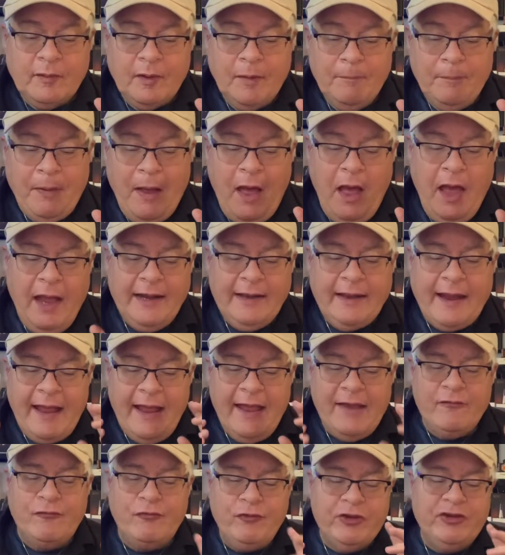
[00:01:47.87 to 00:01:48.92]
Behind
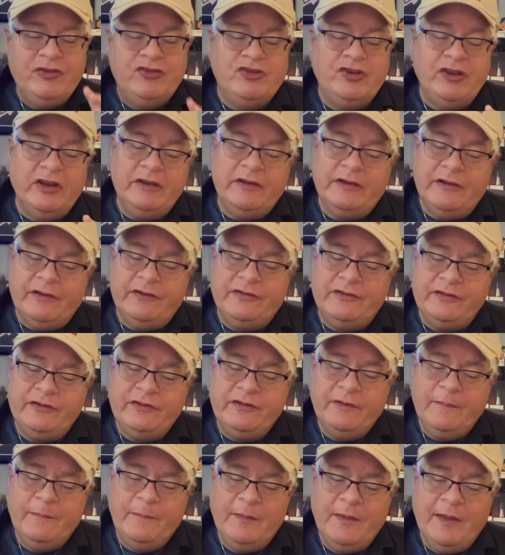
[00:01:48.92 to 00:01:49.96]
every genius
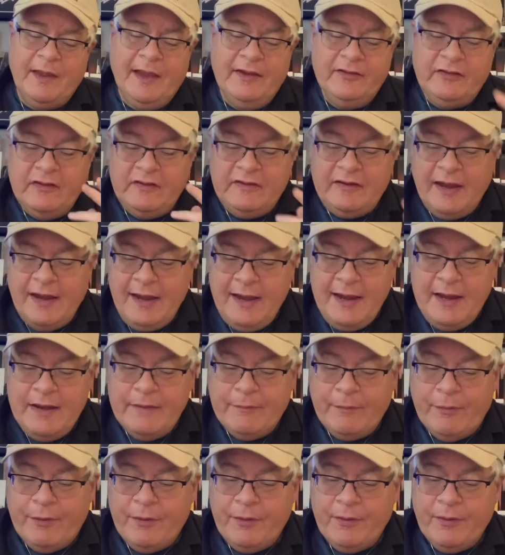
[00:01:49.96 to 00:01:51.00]
is a
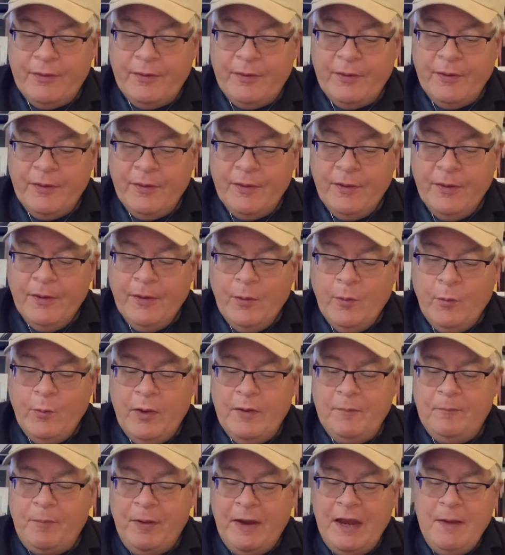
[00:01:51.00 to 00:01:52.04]
team.
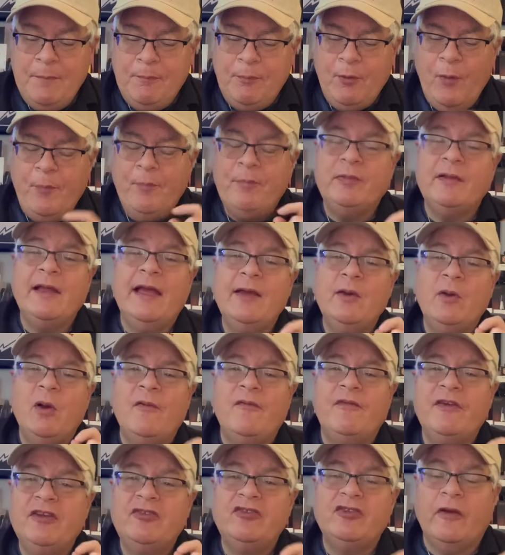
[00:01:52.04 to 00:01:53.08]
When people play
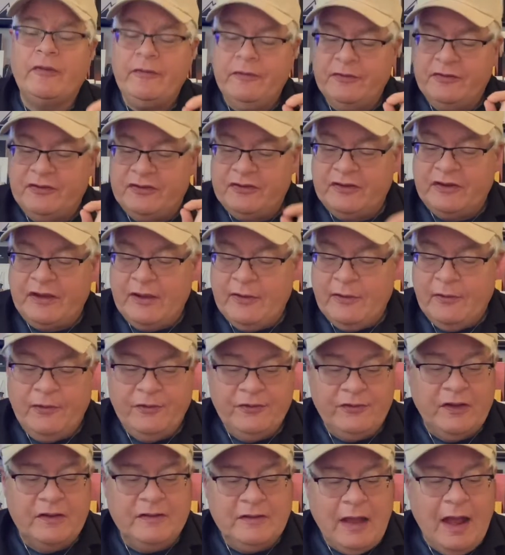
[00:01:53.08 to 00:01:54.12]
off each other's
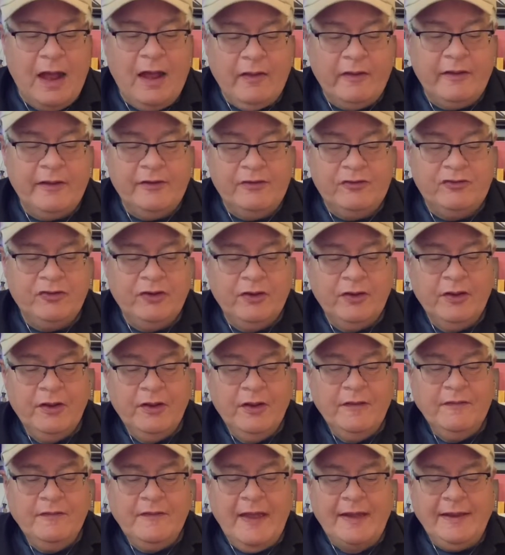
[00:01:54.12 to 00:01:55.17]
skills and knowledge,
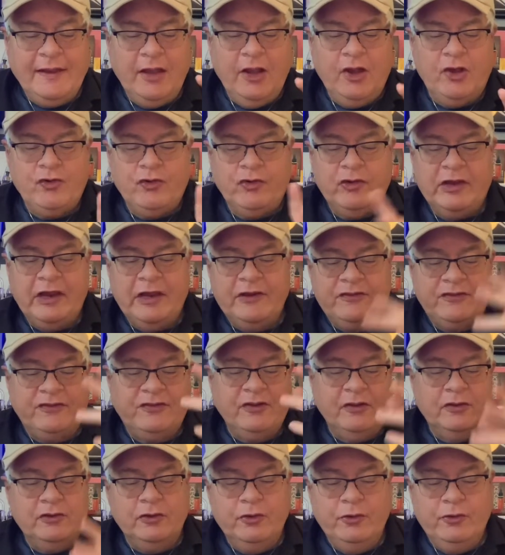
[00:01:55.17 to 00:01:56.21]
they can create
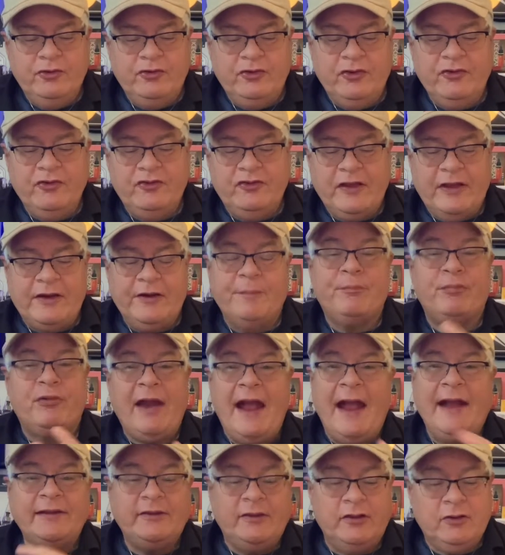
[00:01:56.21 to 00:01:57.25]
solutions that are
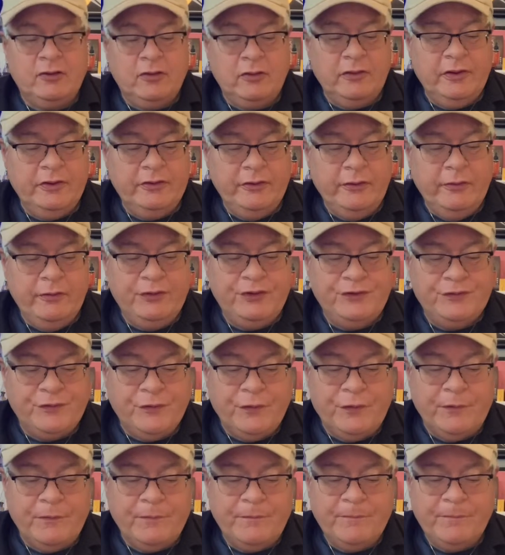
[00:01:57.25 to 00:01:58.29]
practical and
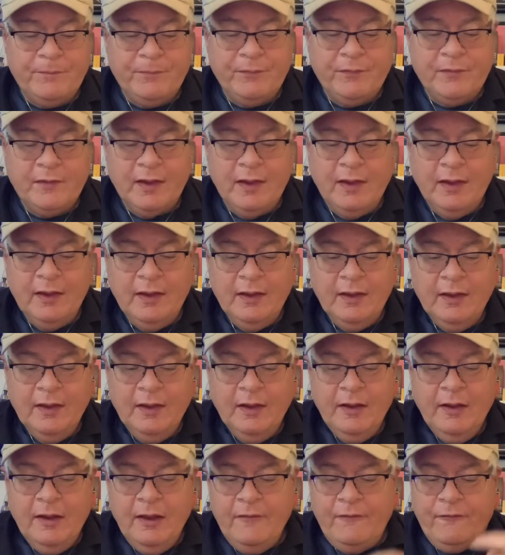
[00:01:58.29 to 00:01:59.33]
useful.
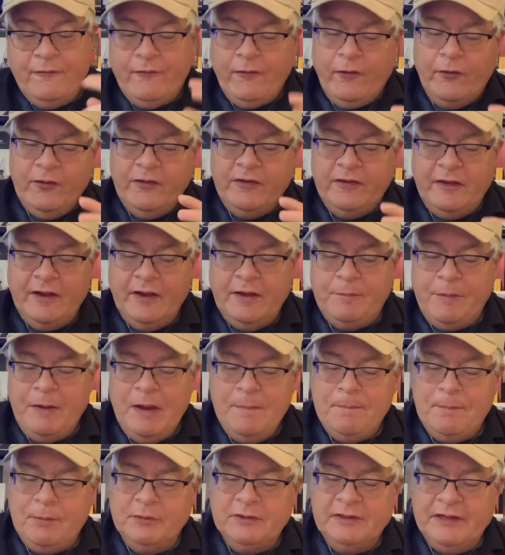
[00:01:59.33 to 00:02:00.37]
The first thing
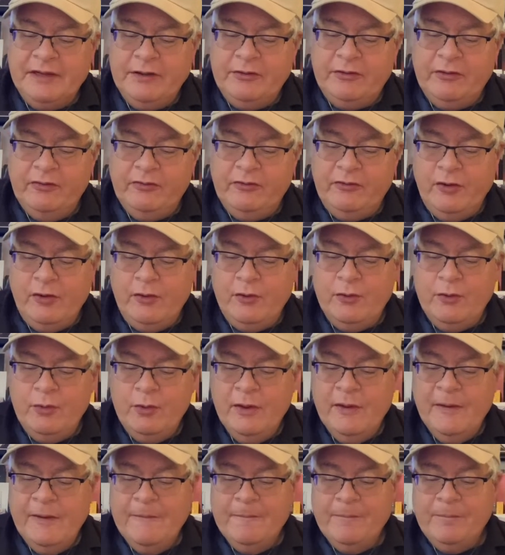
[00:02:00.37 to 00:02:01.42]
people need to do
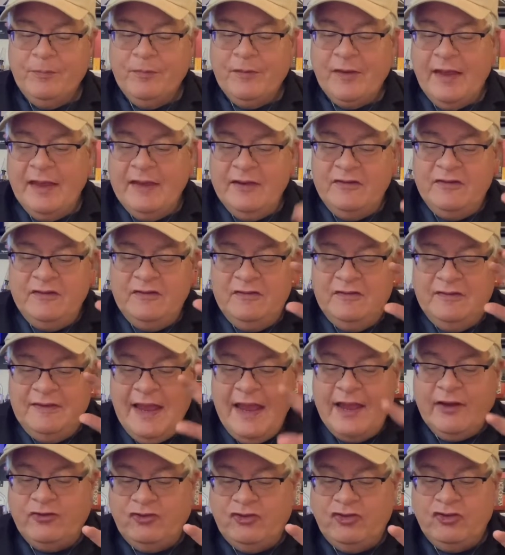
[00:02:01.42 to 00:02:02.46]
is
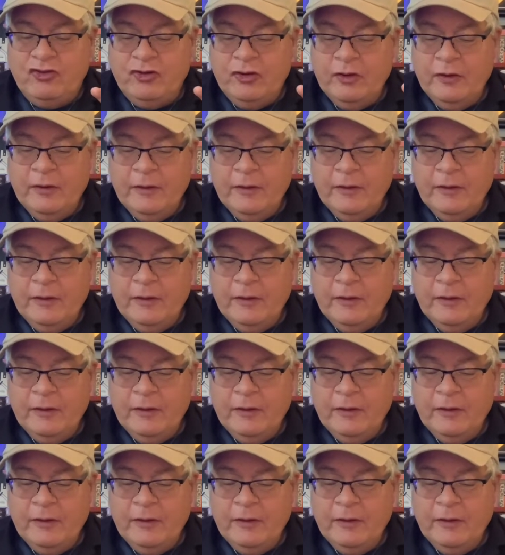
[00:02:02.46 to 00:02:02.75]
ditch